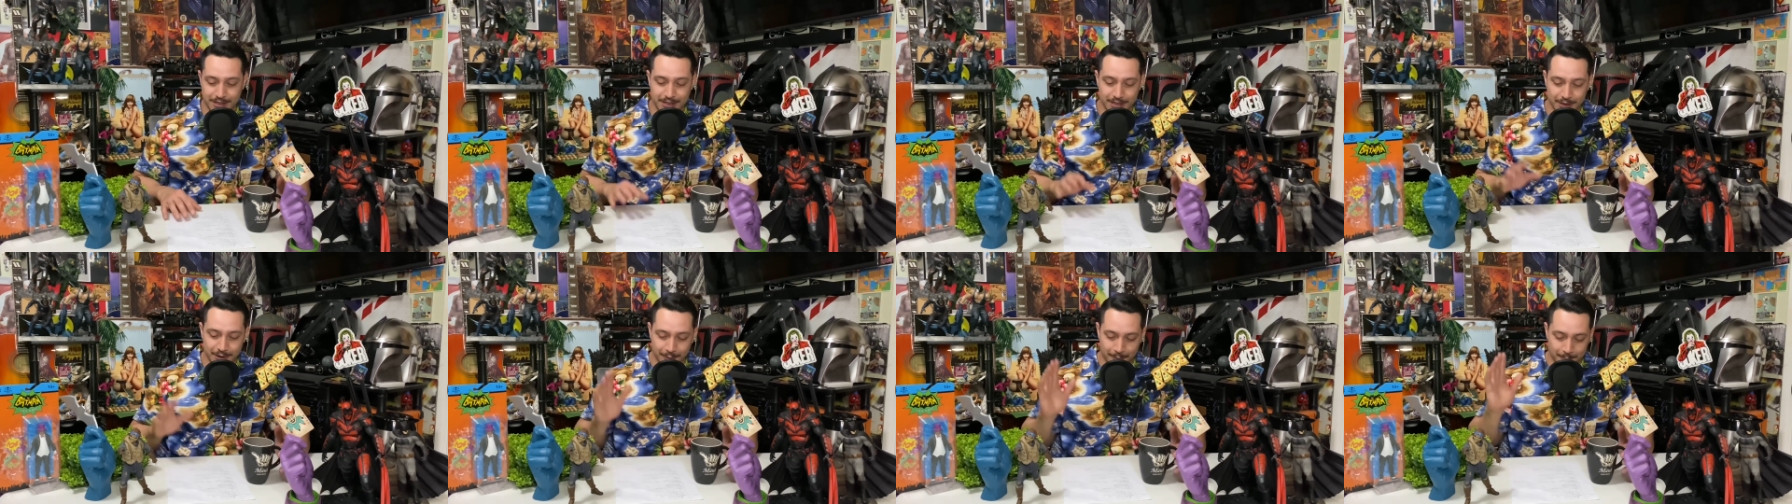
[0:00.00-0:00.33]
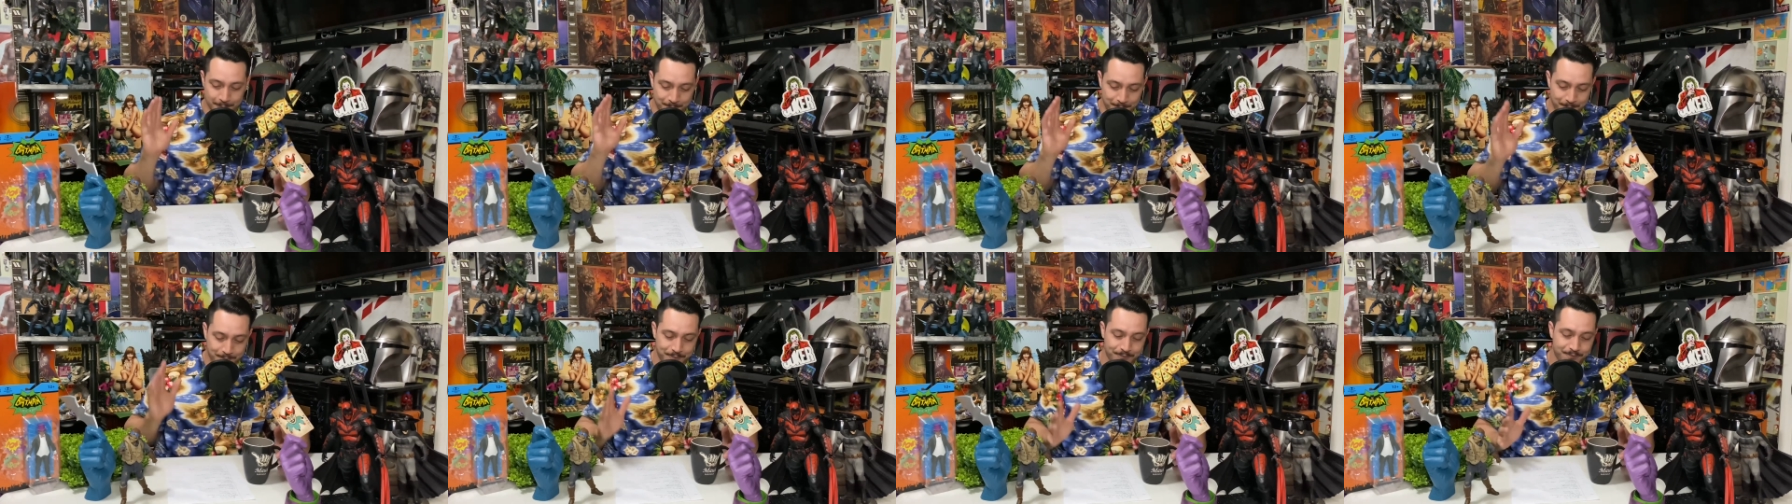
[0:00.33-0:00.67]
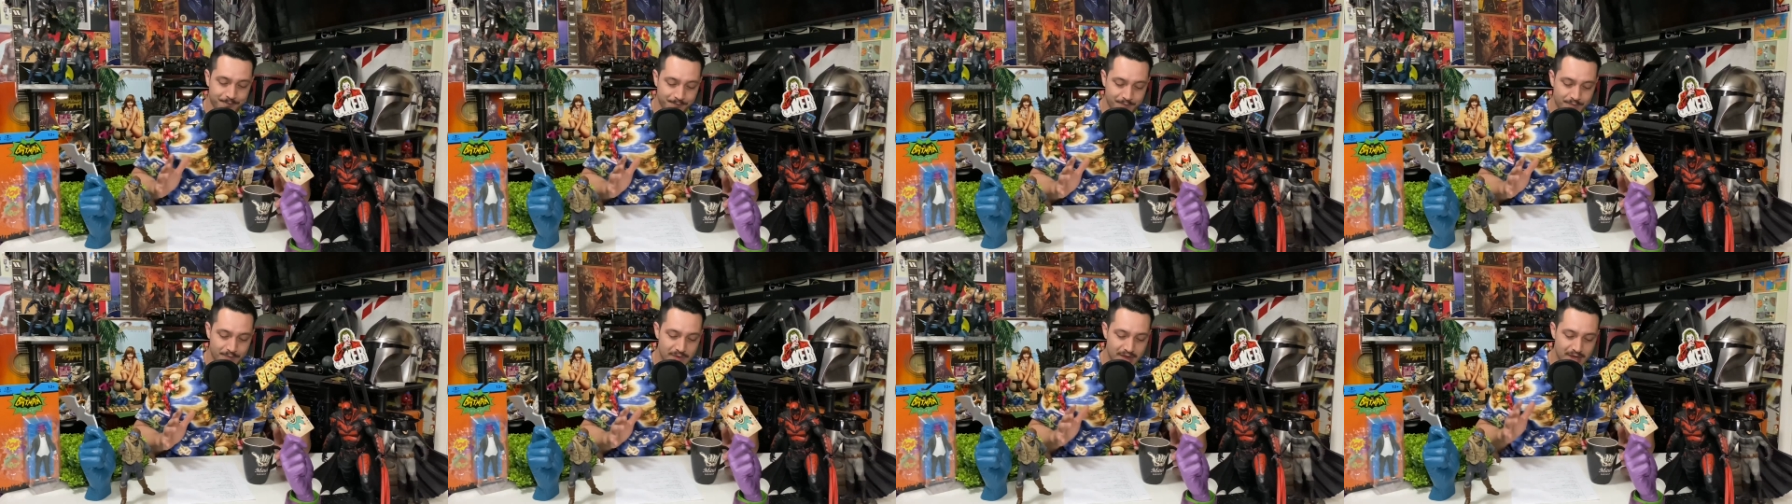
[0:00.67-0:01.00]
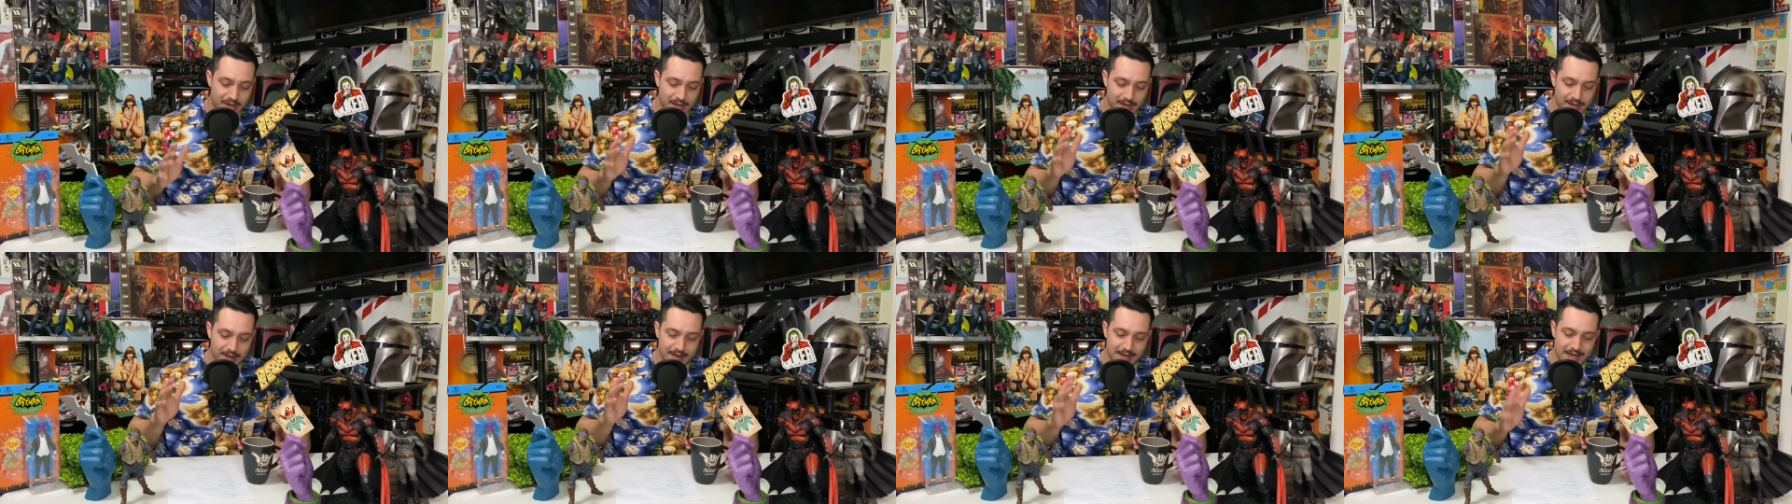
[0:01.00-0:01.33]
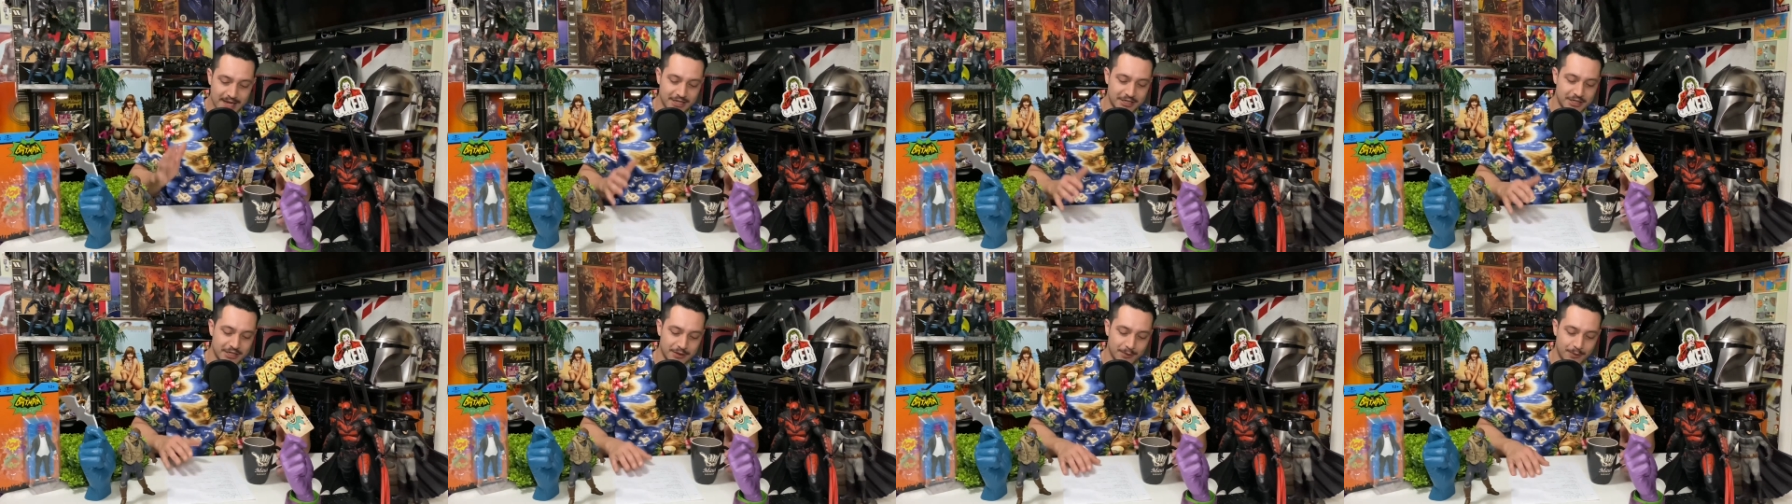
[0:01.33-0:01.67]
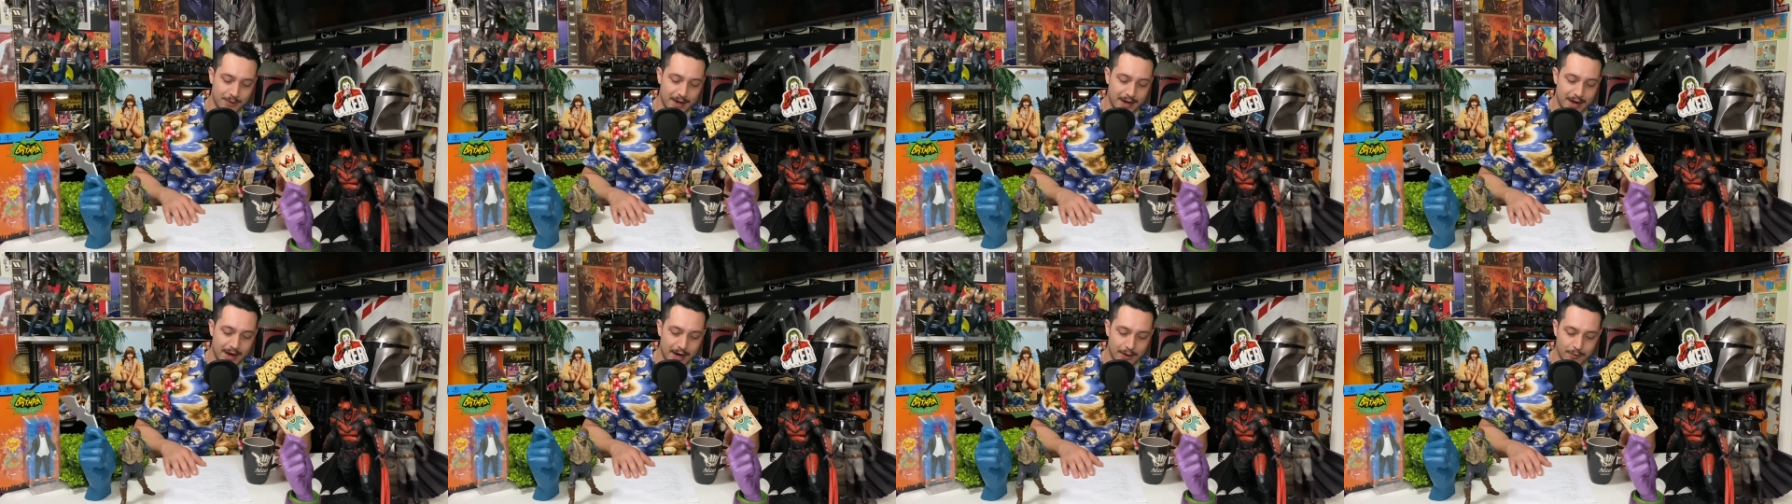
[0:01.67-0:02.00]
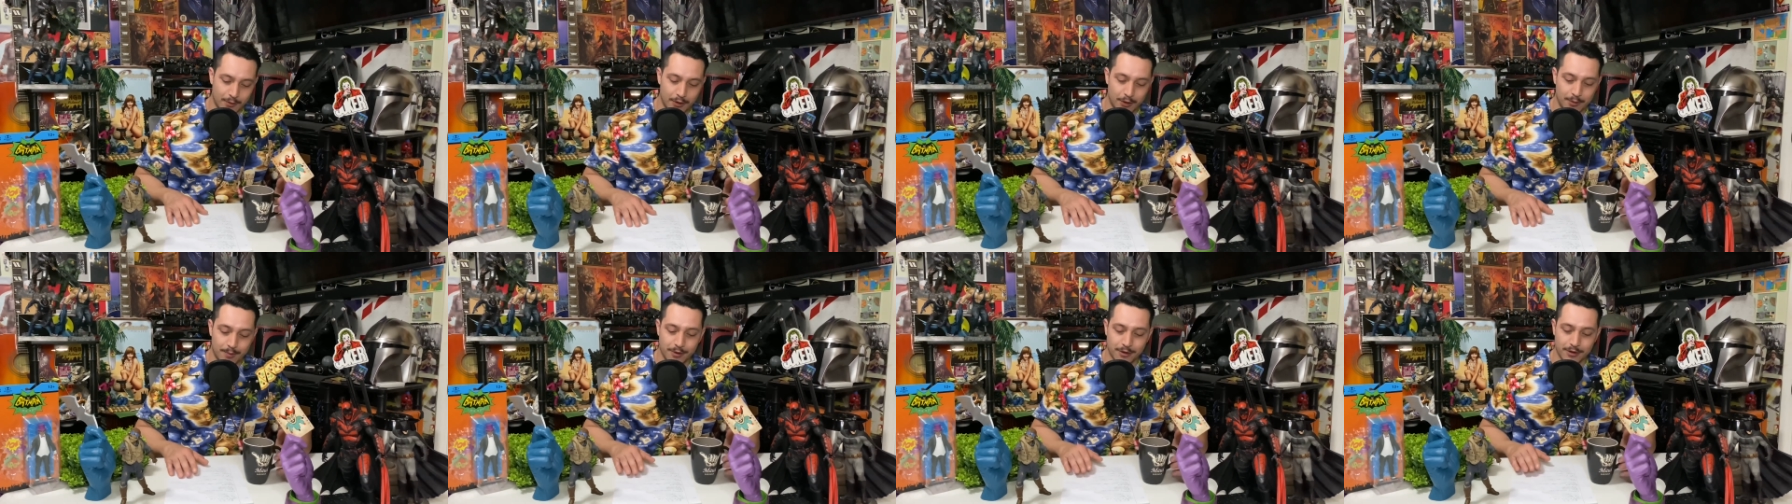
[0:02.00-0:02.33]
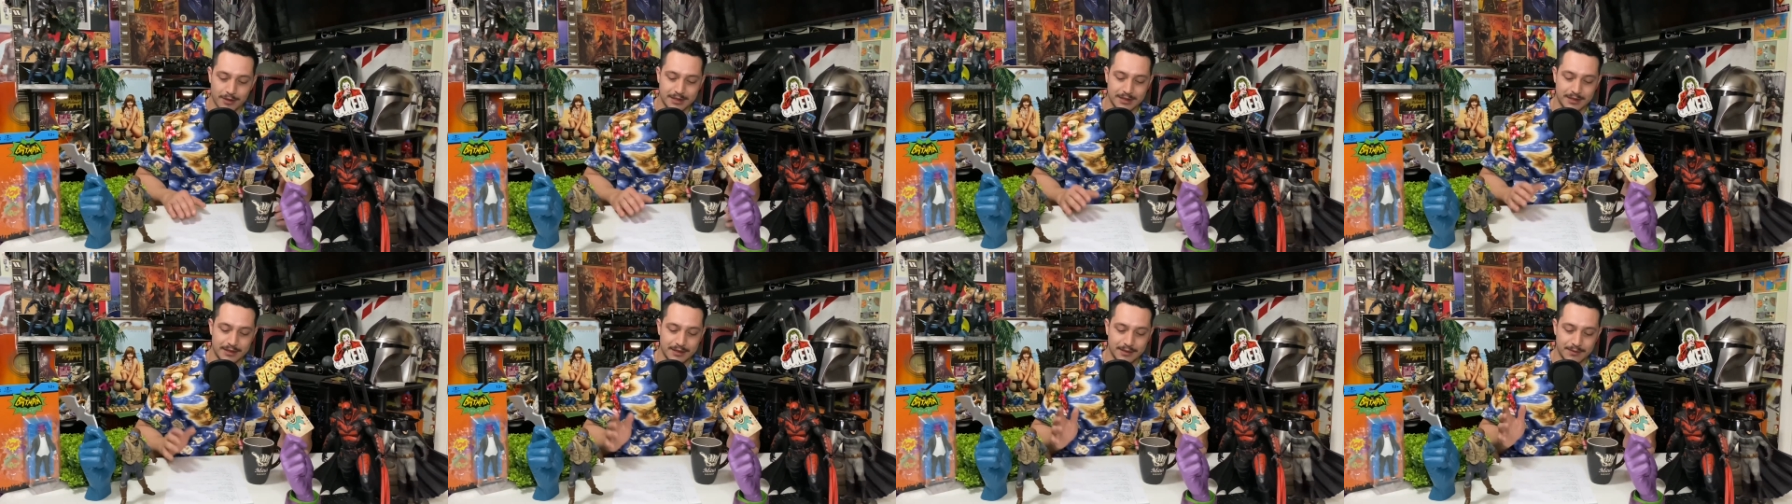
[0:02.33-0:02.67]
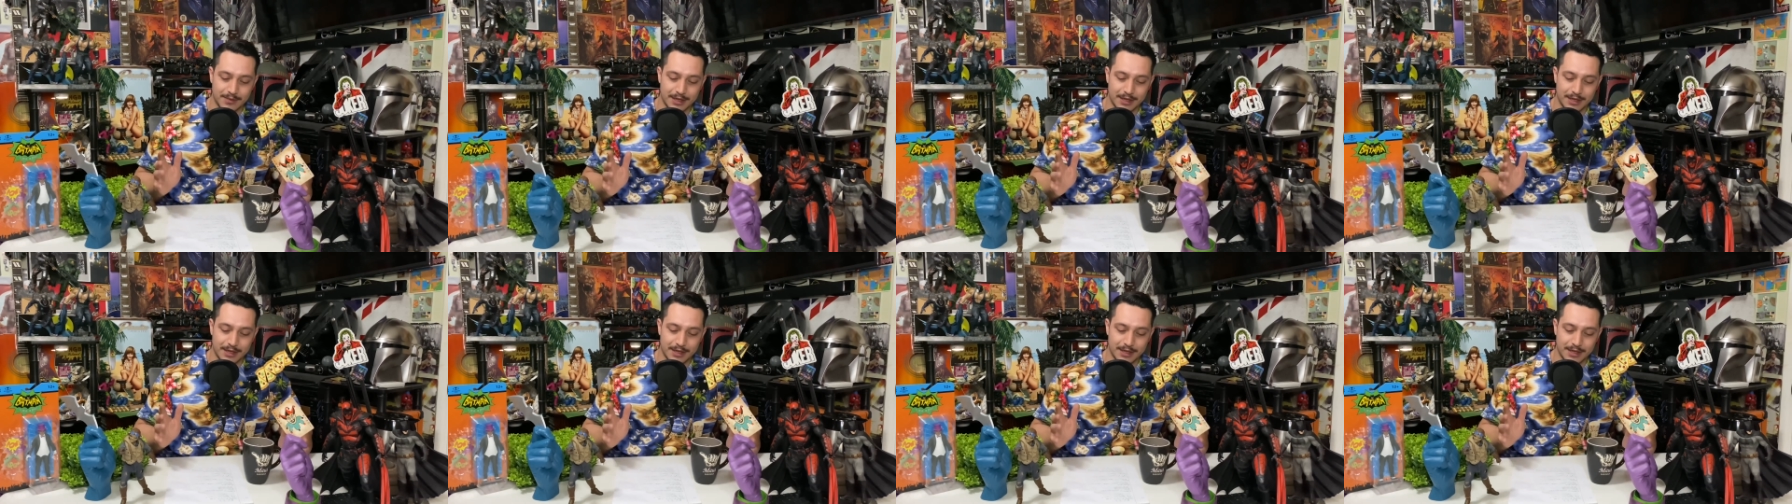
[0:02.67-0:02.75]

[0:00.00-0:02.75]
So that's just the way I roll personally.